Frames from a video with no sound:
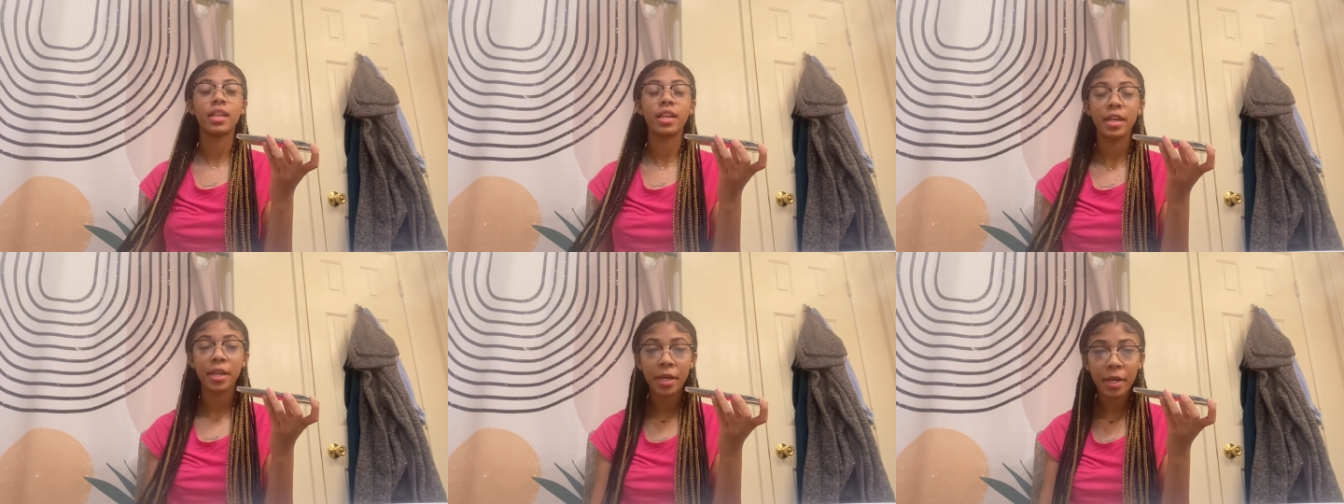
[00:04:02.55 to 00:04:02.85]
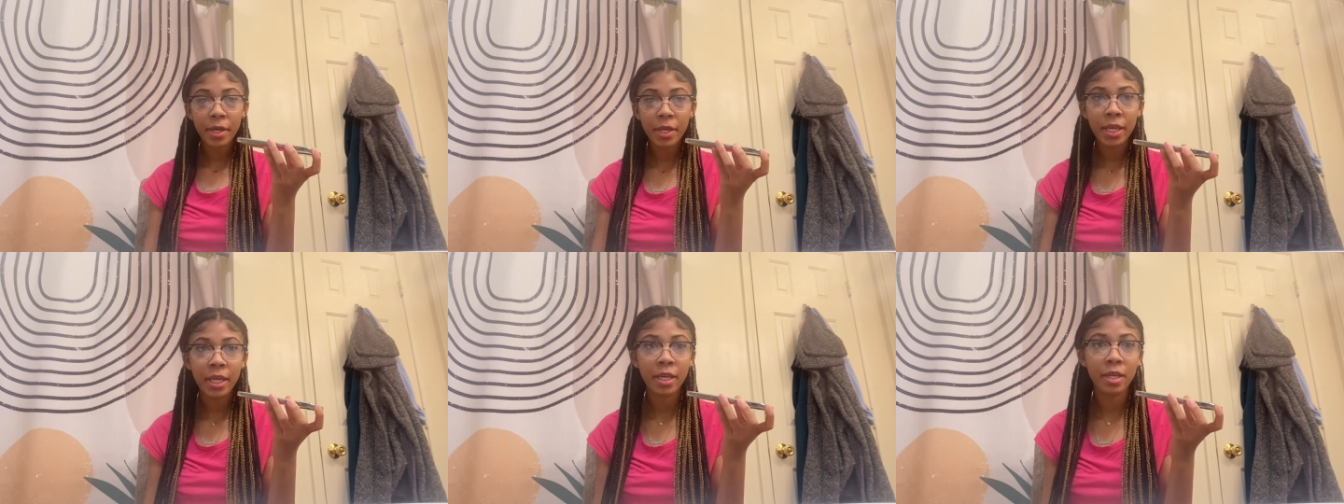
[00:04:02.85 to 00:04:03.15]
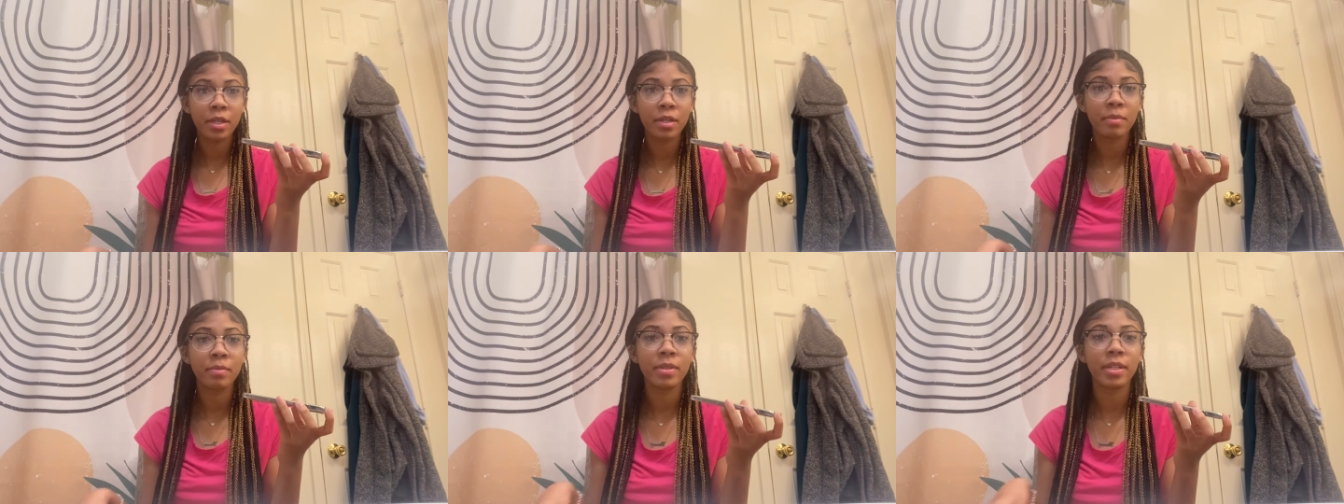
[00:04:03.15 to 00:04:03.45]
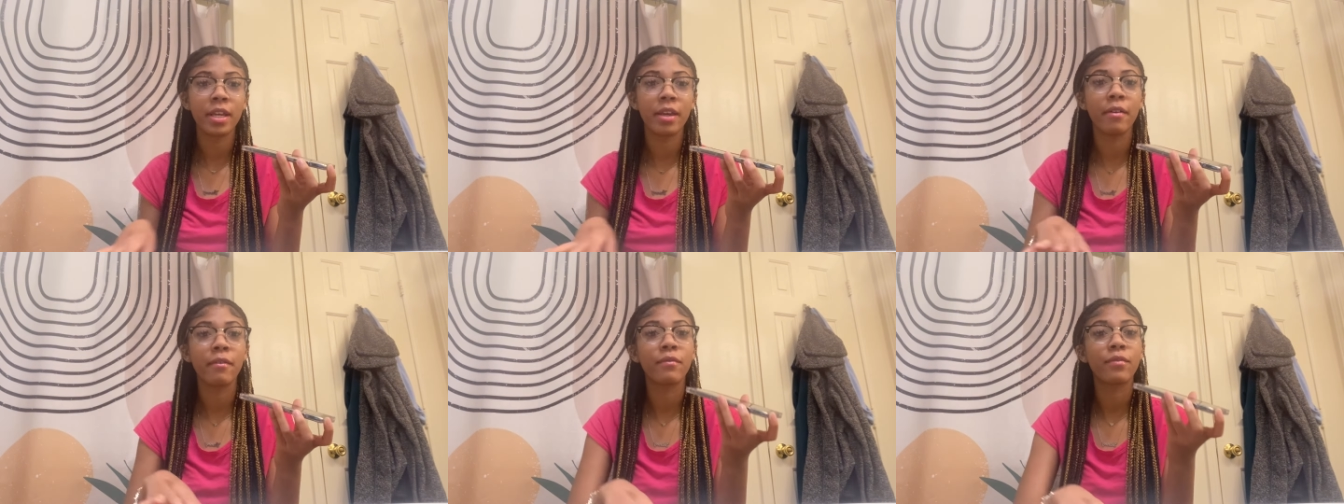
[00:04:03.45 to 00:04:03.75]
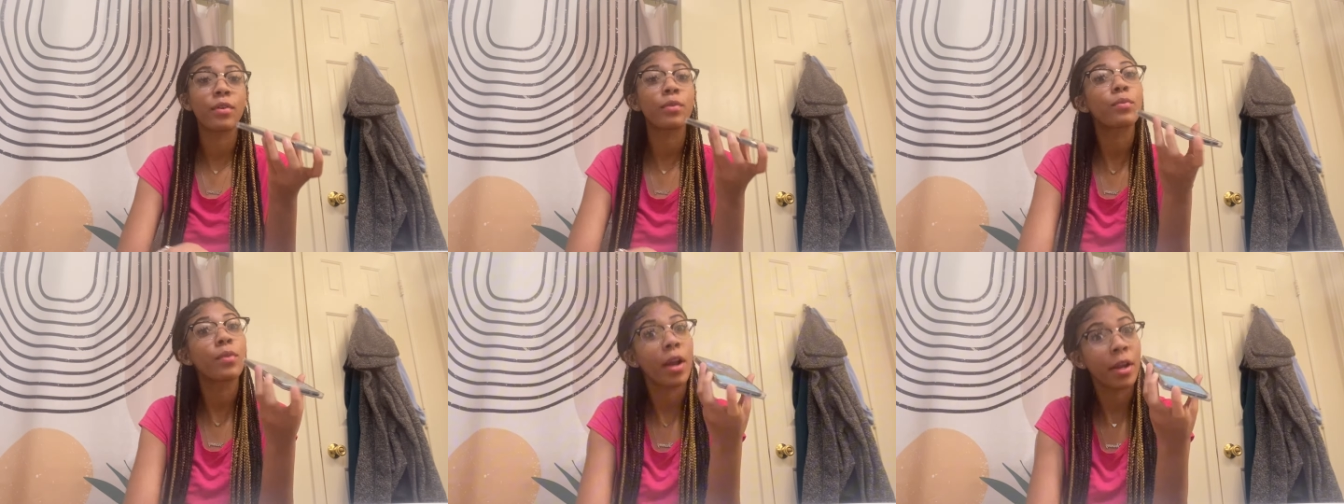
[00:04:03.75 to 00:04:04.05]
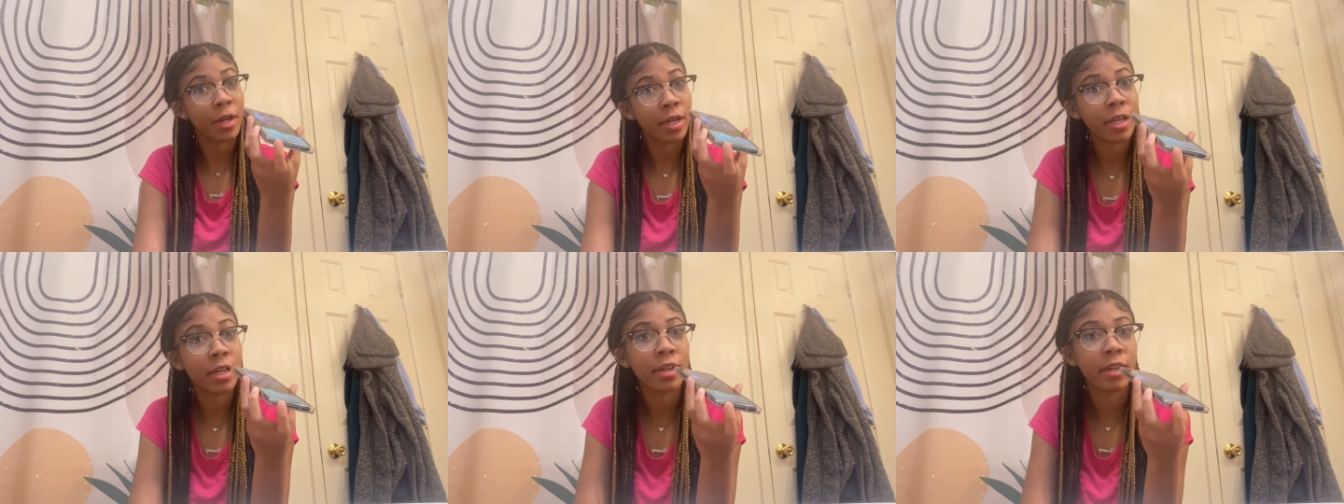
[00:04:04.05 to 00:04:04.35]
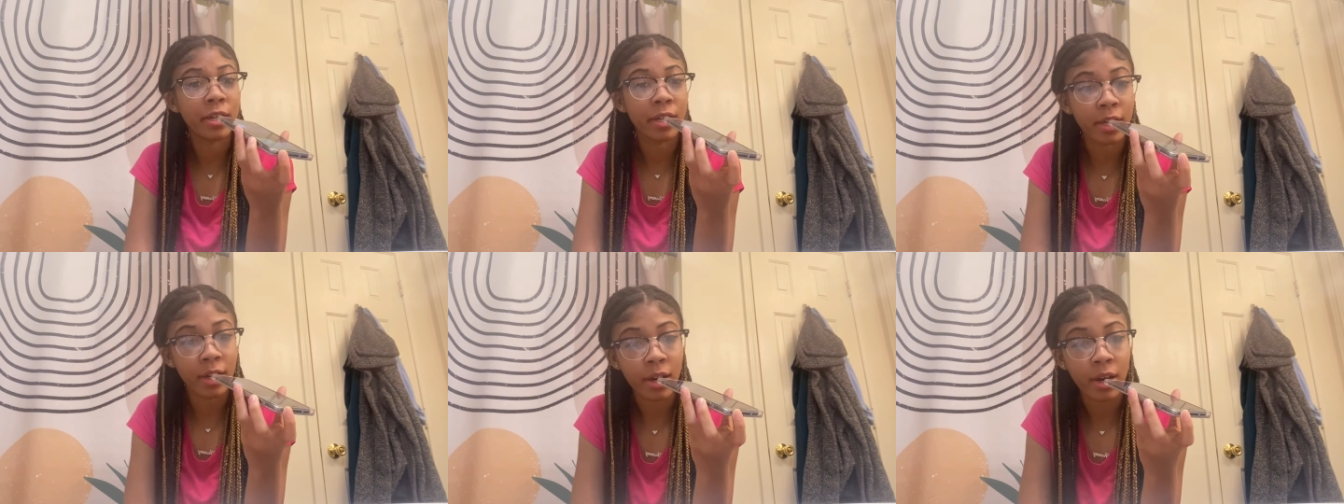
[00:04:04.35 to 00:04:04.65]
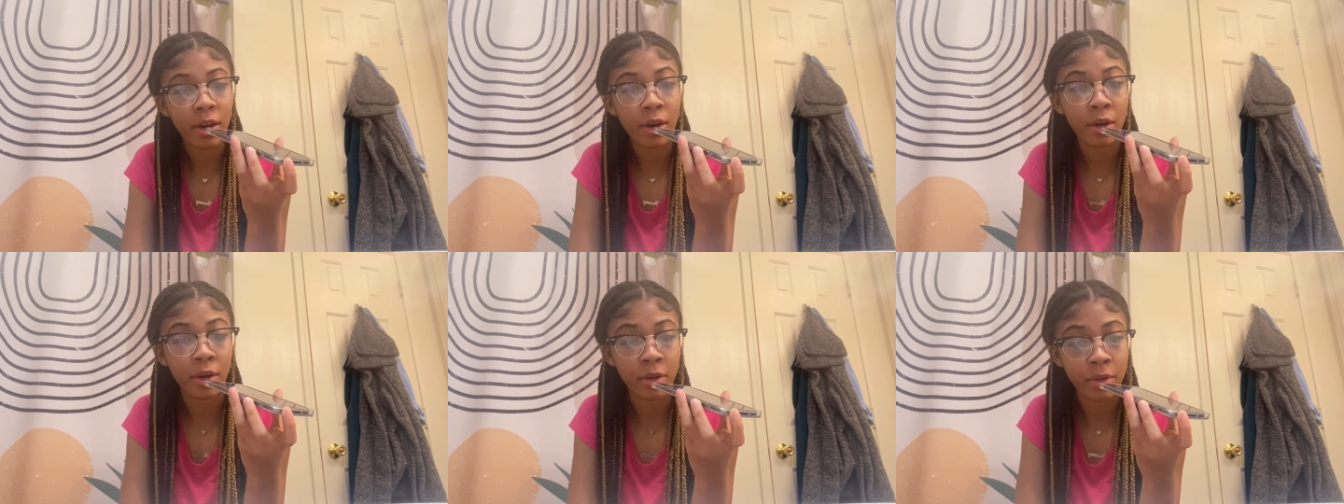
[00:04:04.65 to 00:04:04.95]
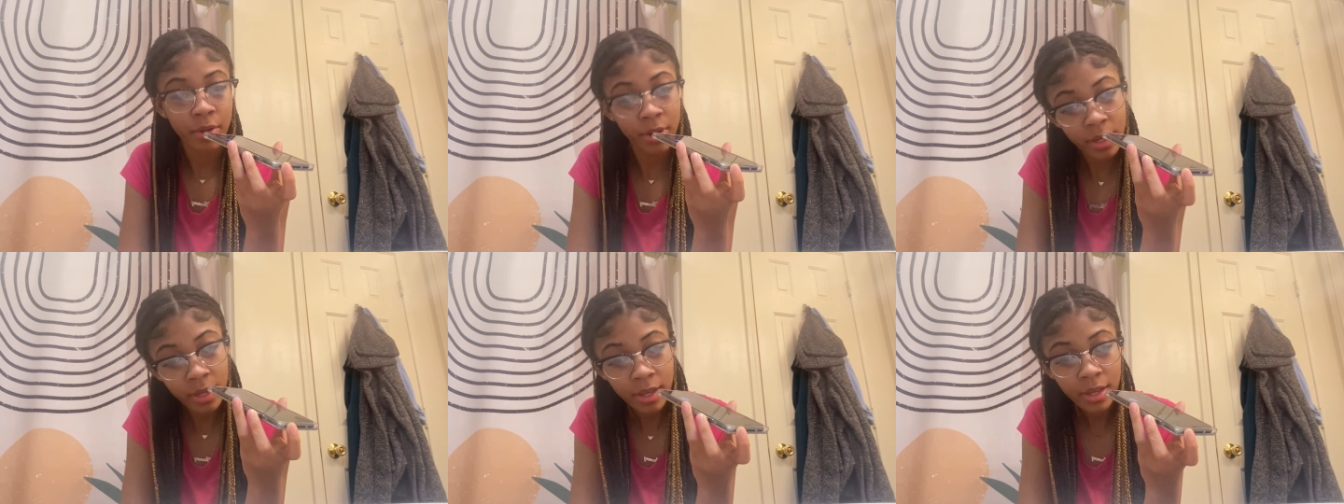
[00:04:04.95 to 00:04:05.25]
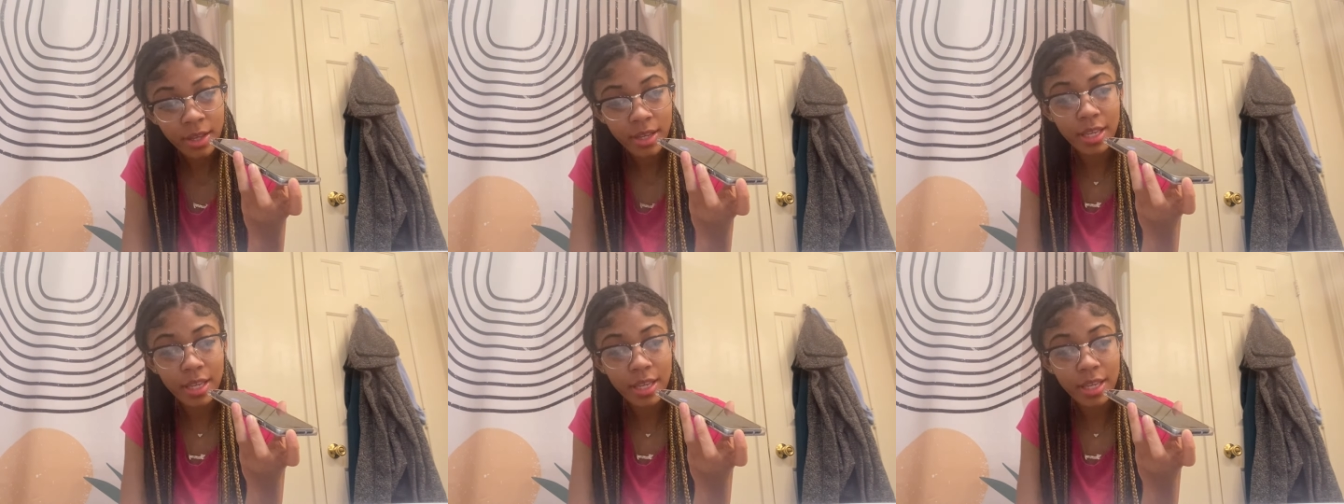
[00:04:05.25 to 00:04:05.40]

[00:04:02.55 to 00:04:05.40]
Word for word: tell him that Veronica called.